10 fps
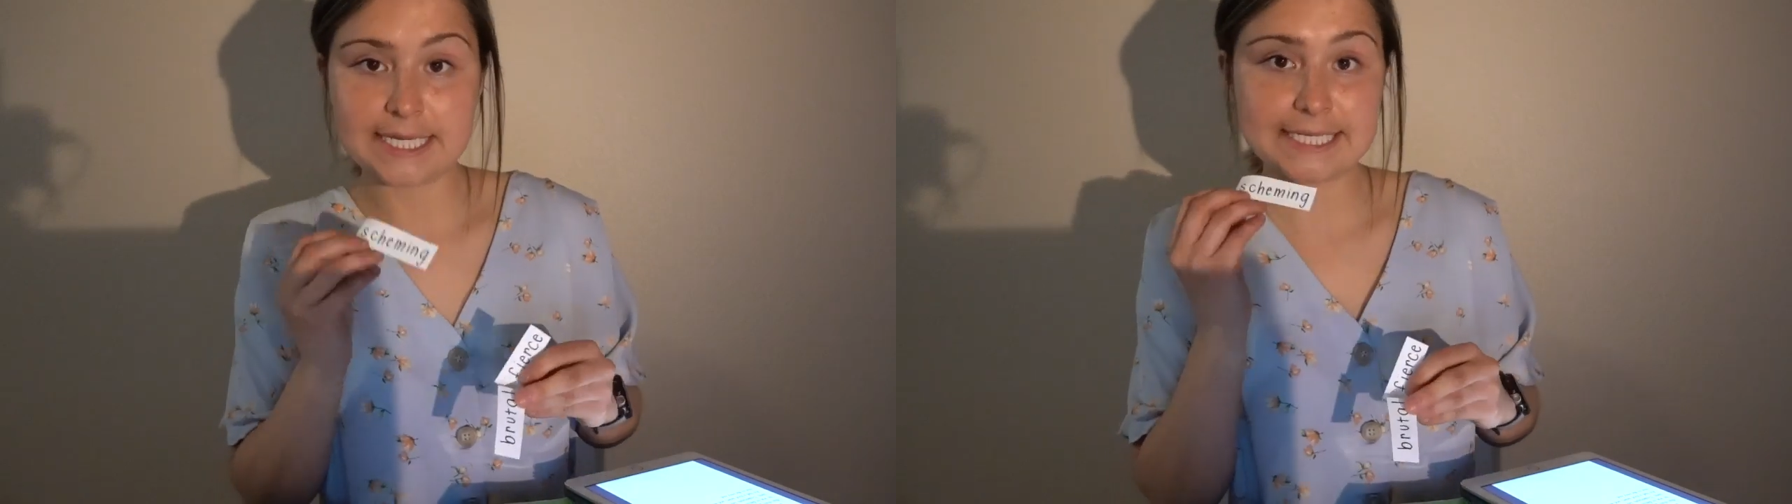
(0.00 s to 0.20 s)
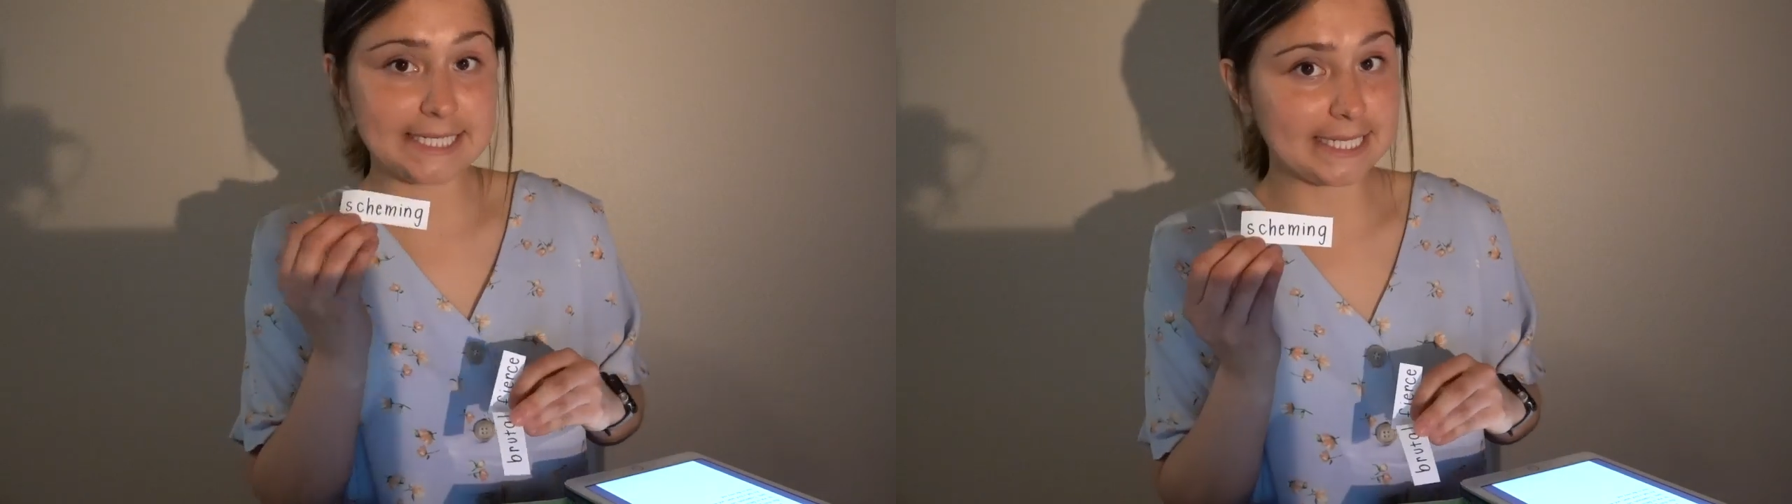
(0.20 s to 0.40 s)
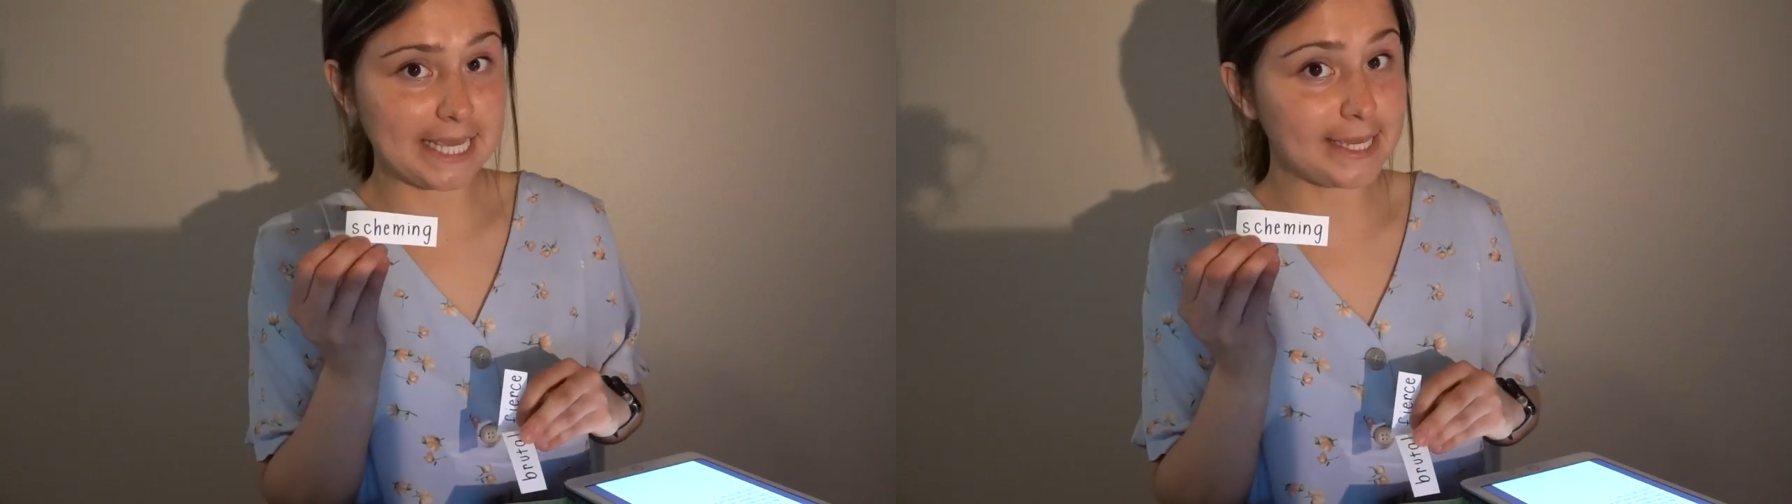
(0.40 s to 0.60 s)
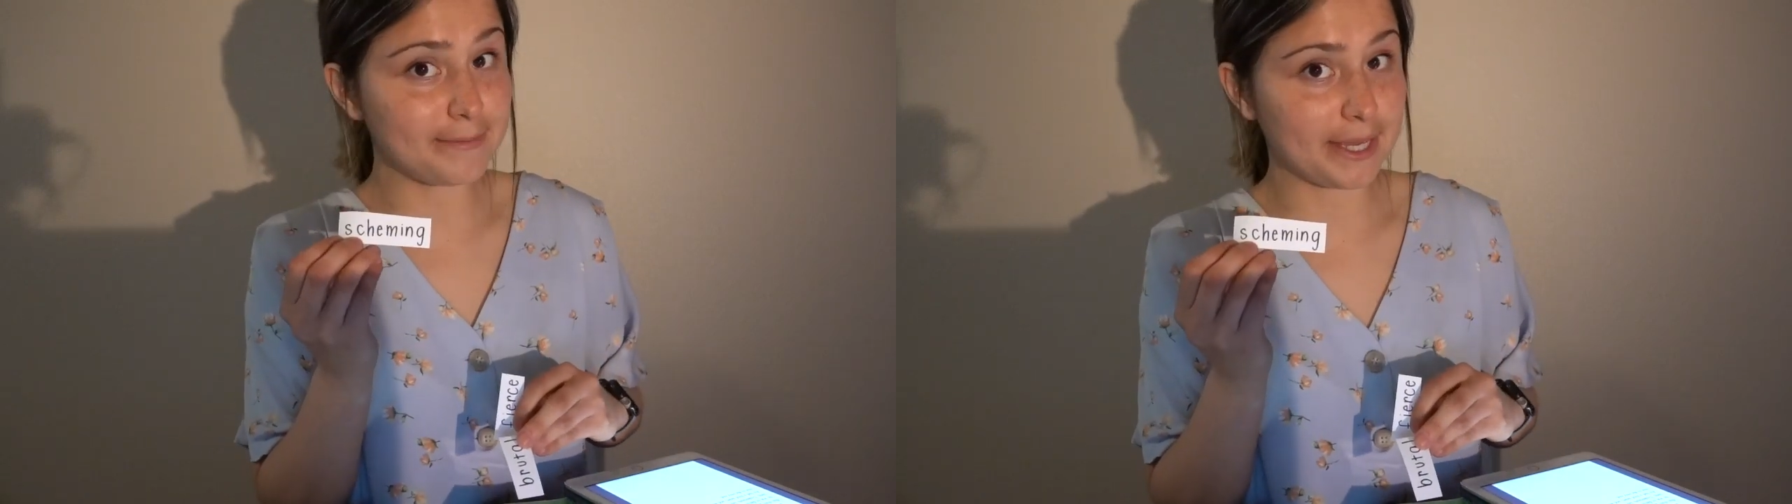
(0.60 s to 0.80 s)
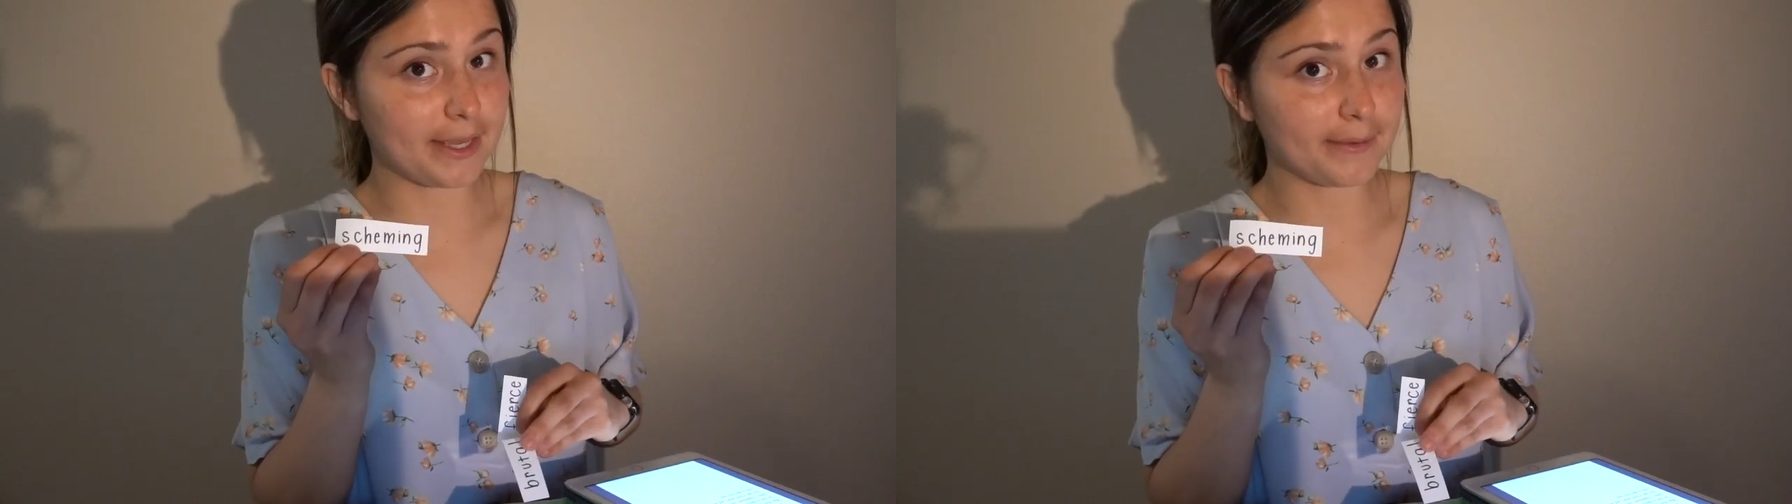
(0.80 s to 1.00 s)

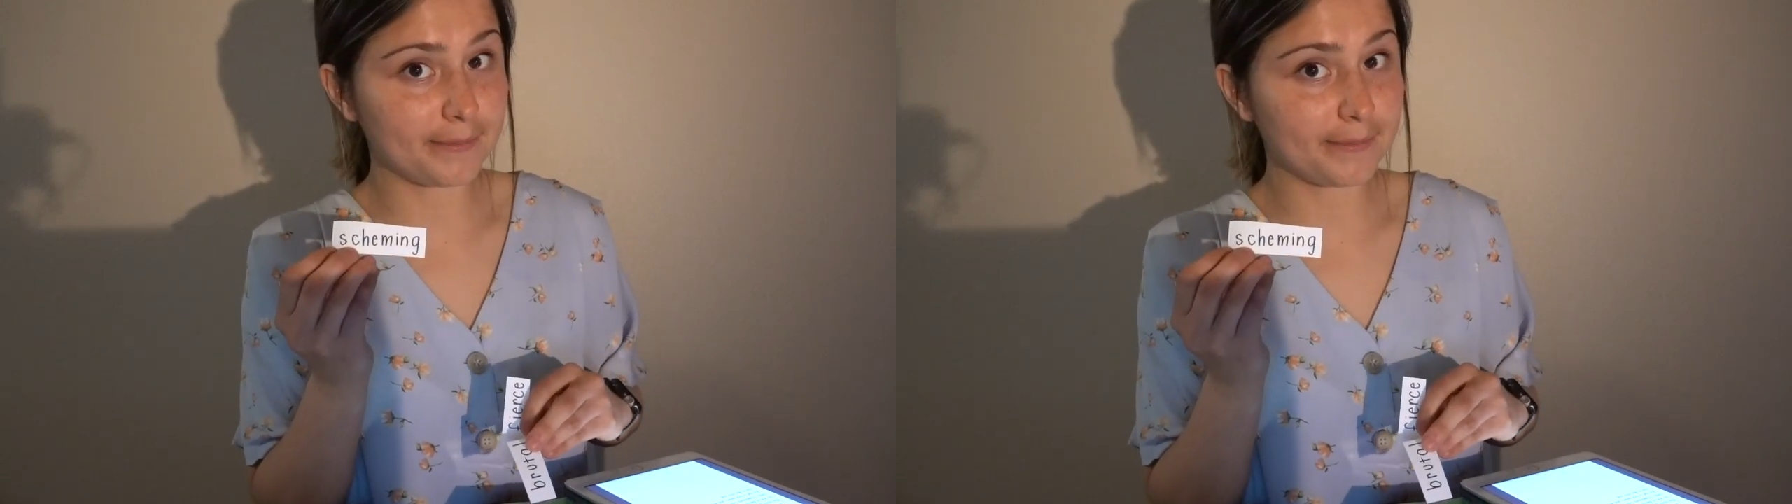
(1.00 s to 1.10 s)
scheming.